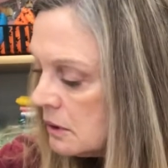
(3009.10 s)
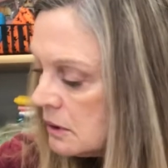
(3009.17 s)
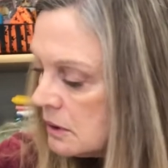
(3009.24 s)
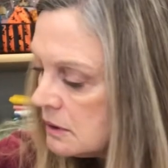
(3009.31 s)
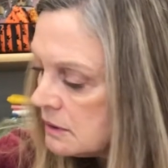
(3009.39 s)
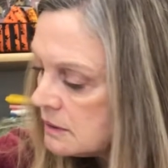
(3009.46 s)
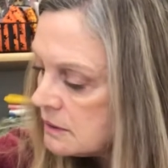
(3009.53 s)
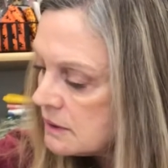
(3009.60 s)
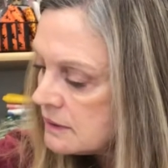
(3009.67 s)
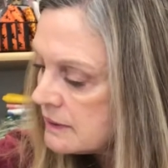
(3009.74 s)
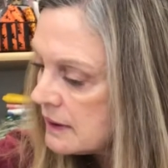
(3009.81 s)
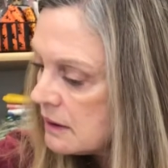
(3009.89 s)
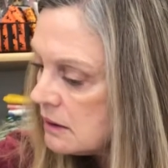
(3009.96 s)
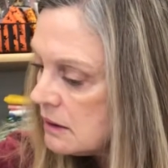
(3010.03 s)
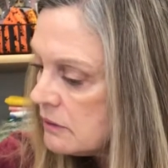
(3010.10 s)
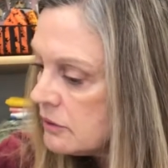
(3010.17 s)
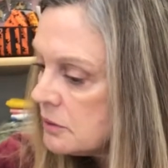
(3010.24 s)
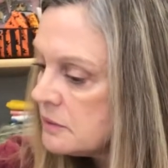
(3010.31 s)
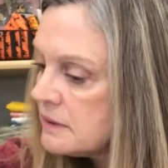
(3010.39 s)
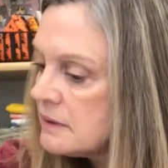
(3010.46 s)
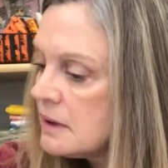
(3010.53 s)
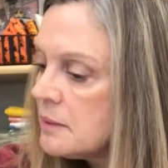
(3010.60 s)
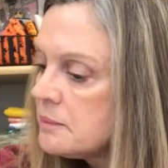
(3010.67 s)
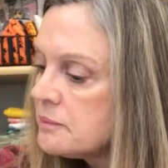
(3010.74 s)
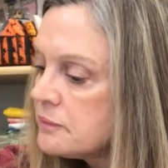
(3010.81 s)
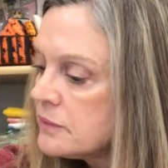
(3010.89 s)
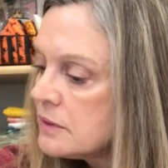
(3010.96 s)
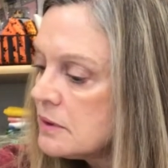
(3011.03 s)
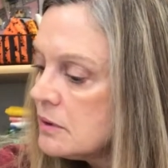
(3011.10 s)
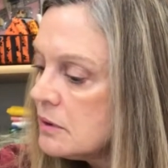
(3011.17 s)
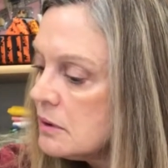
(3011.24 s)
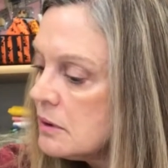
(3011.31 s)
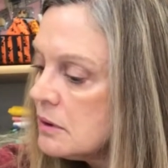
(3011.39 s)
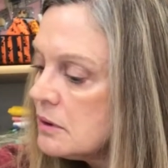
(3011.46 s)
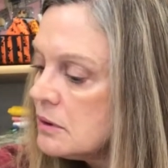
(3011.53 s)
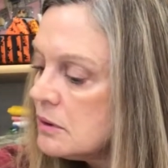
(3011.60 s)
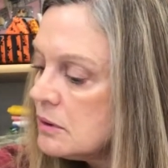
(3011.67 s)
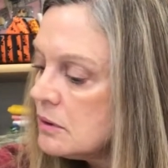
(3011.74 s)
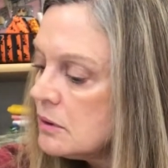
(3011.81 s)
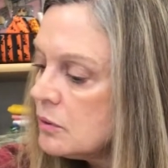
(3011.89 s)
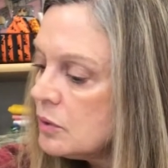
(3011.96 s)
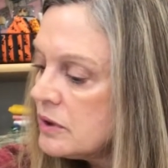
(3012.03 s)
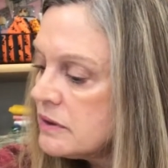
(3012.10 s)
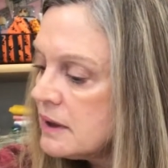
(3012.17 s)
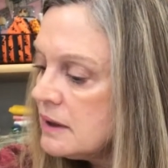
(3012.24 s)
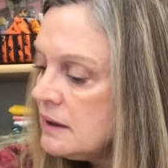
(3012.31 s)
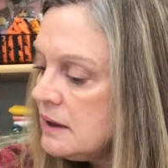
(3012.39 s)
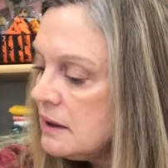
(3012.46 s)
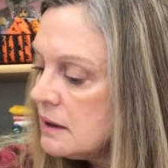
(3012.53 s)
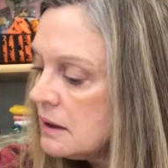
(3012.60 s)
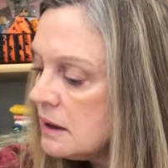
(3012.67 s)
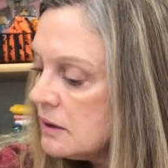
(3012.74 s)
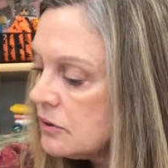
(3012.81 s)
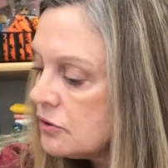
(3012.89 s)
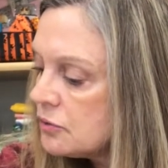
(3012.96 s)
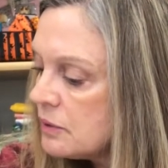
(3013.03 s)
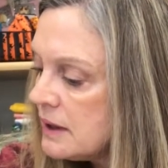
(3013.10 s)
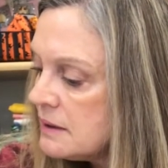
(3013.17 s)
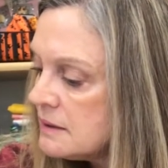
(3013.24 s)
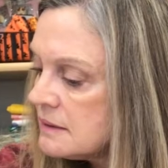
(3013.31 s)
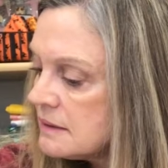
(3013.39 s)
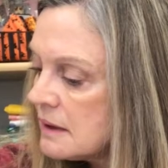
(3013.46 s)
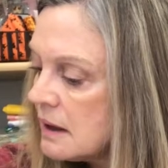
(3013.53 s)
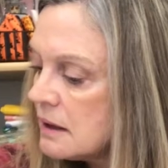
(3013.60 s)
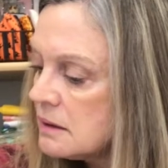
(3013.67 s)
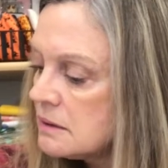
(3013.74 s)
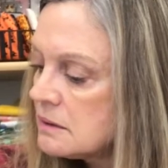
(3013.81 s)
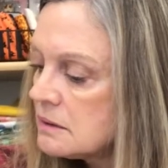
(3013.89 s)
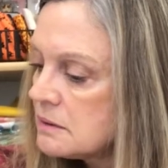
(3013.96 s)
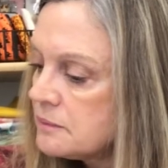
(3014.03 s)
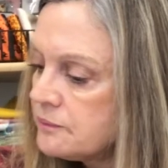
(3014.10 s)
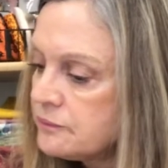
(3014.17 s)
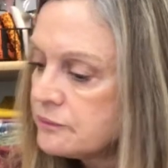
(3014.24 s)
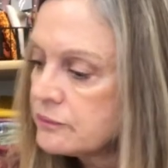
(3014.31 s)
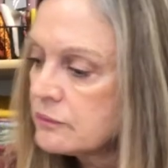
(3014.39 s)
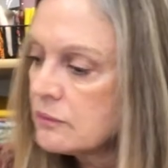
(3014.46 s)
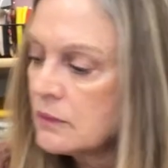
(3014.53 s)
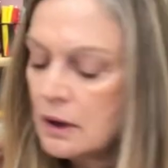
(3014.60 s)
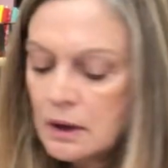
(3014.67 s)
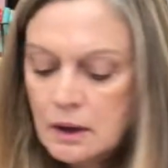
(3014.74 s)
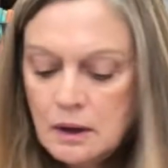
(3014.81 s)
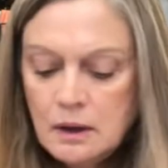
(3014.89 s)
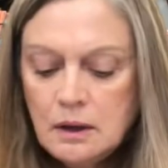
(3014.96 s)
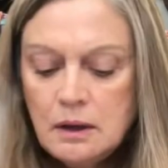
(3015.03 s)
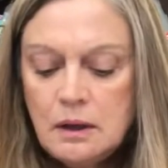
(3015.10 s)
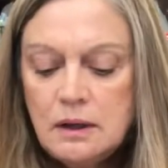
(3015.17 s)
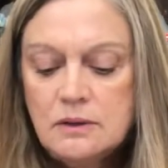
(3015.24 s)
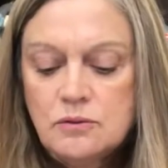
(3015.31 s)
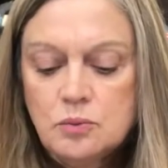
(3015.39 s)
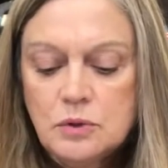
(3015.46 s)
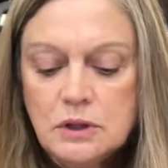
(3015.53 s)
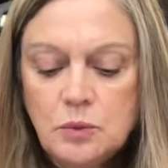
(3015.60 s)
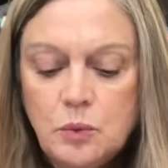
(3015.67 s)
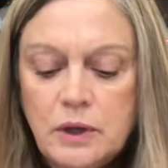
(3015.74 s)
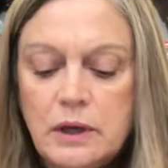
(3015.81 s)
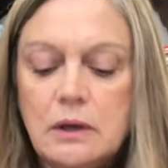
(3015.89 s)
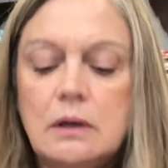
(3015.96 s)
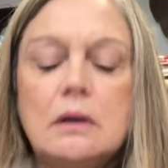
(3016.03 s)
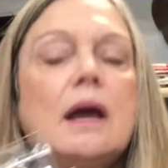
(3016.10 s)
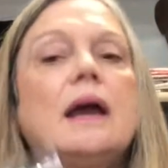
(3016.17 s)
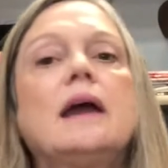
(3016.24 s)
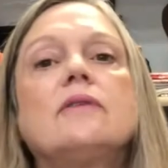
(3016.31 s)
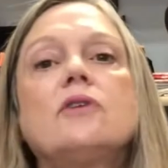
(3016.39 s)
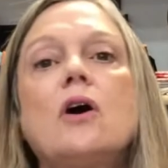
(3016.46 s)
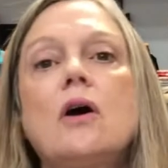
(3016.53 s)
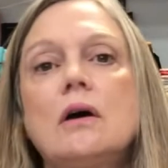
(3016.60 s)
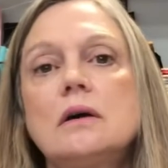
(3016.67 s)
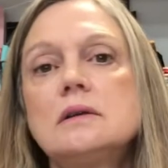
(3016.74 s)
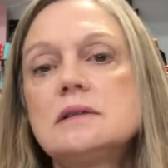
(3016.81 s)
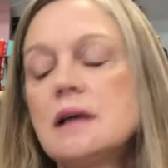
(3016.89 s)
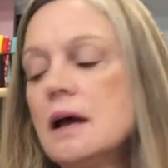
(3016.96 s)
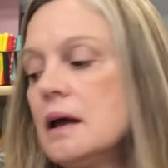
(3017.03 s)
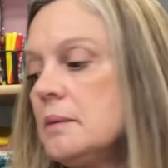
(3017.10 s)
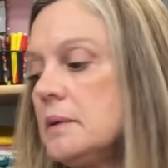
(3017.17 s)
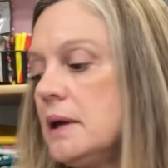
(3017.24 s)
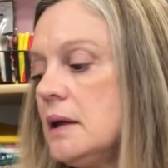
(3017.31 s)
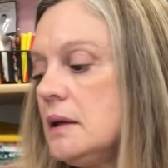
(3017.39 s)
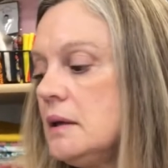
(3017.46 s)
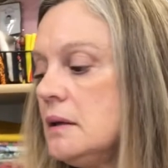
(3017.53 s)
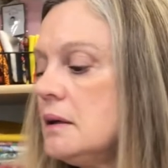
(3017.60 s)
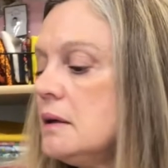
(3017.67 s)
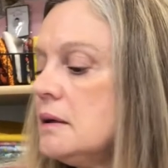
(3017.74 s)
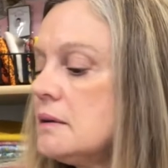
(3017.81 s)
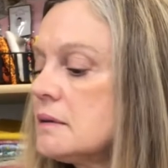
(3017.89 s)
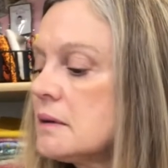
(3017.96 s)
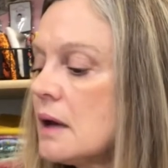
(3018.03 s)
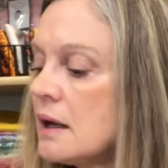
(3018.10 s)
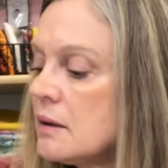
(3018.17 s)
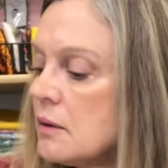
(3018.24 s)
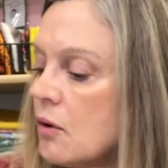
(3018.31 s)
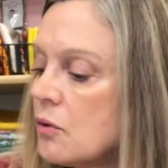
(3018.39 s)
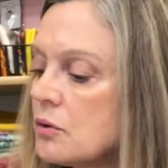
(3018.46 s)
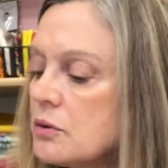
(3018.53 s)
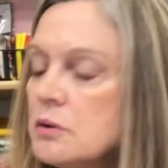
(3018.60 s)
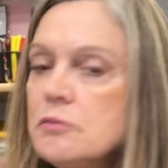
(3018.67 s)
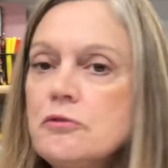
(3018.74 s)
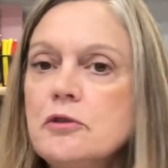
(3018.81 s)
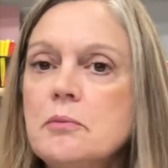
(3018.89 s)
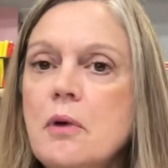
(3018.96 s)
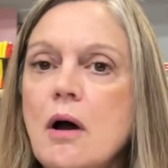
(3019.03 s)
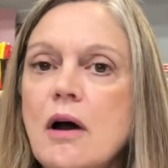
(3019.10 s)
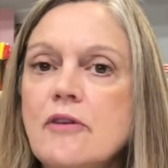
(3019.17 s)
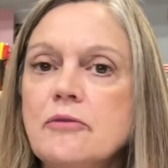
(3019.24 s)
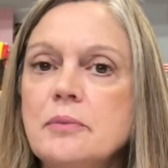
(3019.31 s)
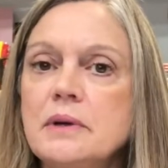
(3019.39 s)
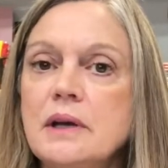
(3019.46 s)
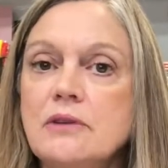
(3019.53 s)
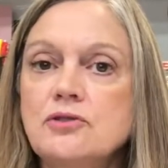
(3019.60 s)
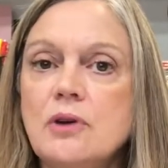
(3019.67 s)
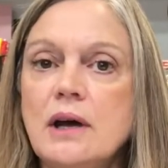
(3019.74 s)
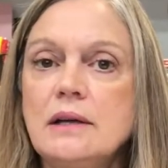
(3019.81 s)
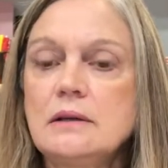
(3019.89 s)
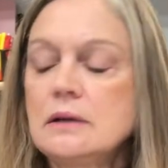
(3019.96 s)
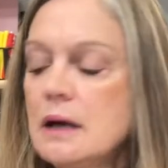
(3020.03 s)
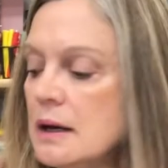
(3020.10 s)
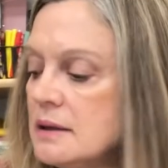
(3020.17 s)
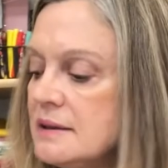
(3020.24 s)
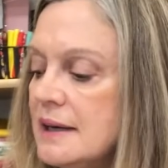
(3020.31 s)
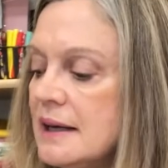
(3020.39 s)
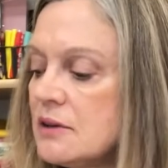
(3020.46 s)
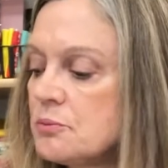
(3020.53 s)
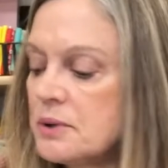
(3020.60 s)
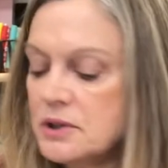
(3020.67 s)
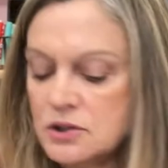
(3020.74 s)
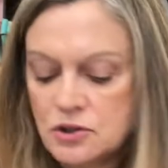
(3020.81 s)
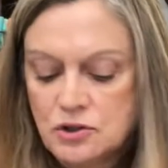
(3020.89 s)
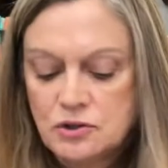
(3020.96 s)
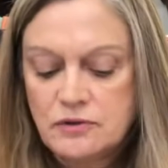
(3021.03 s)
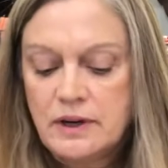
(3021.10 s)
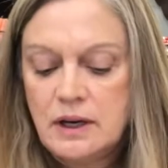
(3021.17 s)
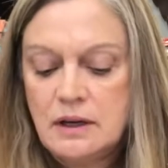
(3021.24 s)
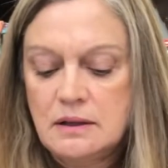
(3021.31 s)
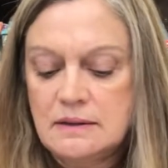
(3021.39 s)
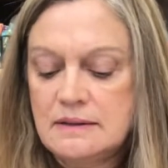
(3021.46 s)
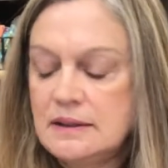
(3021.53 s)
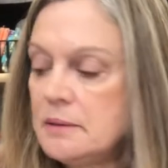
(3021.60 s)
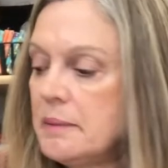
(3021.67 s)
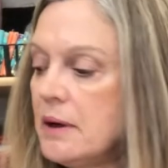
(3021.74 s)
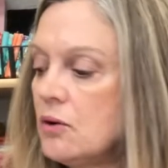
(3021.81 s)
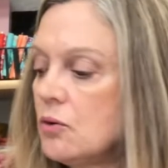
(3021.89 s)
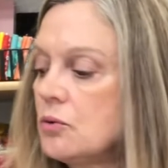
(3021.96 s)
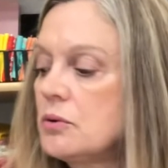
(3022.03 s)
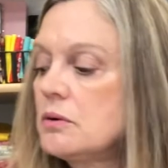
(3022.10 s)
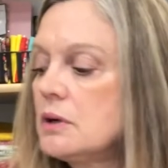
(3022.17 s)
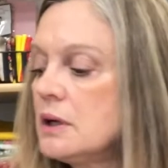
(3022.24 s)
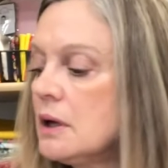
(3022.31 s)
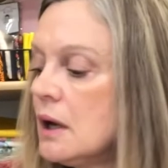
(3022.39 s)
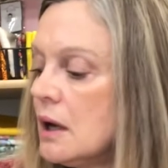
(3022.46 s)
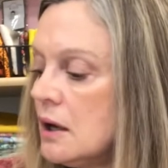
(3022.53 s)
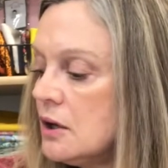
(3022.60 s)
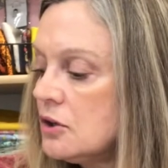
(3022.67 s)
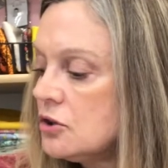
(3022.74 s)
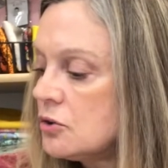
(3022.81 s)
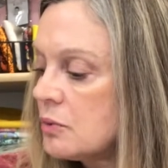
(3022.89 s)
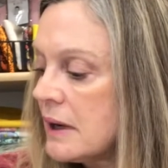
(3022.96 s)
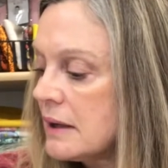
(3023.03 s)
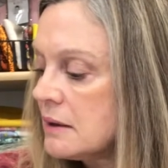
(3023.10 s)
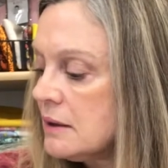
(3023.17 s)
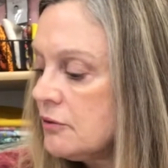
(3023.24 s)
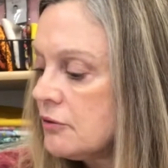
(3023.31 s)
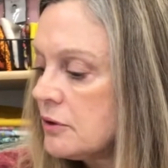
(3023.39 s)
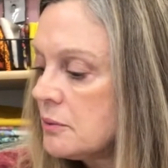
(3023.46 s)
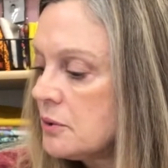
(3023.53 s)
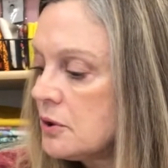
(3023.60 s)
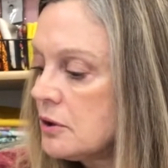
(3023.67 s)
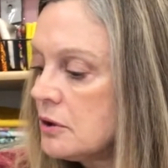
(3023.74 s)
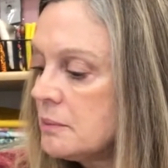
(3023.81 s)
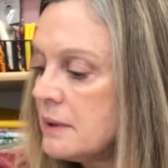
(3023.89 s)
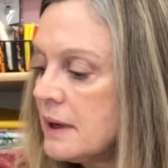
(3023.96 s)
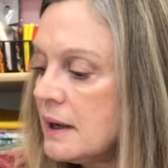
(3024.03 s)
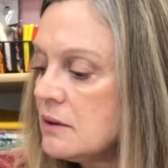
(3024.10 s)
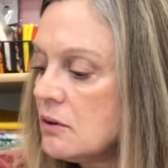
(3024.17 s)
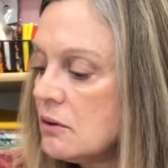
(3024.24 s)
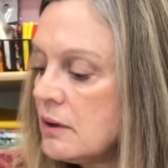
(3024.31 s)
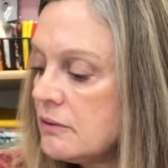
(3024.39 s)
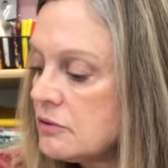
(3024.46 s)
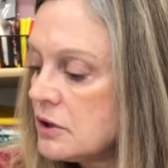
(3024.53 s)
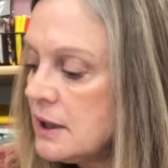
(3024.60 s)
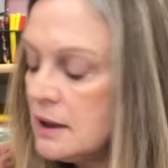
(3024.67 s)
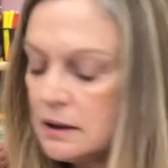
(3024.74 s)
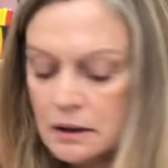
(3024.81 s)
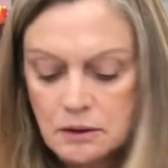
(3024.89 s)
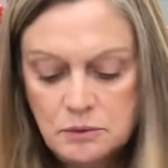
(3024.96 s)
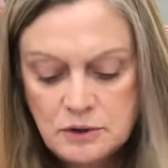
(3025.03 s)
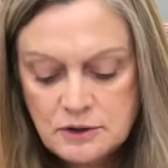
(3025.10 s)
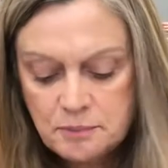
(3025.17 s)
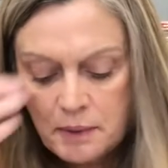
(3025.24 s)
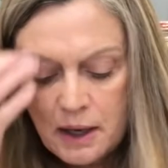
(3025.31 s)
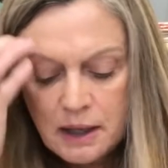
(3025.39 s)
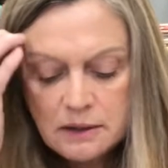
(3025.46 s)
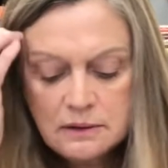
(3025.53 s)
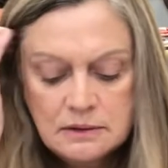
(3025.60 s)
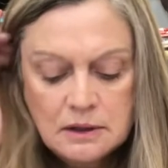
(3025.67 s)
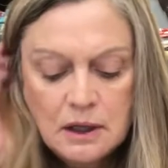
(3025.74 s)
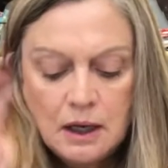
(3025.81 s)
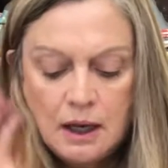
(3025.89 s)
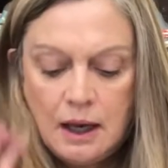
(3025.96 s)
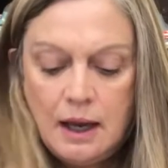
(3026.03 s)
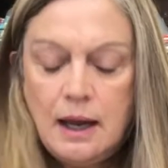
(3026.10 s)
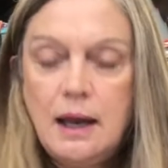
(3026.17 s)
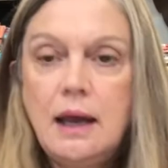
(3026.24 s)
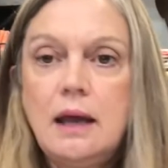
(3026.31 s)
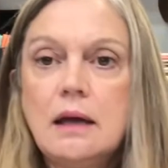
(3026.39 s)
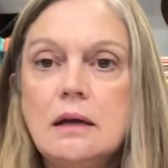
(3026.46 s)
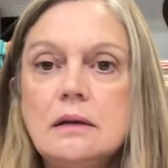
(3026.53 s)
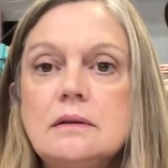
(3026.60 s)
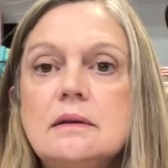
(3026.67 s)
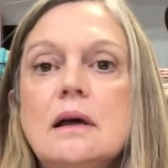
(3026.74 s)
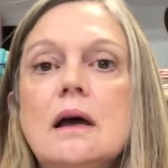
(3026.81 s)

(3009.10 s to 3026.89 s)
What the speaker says: let's see, is that all of them? Some with thy needle and thread designs. It's really weird. I have a hard time getting these. I order them from Hoffman. I've tried to contact Brenda Gervais to see about ordering directly from her, but I don't ever get a response. And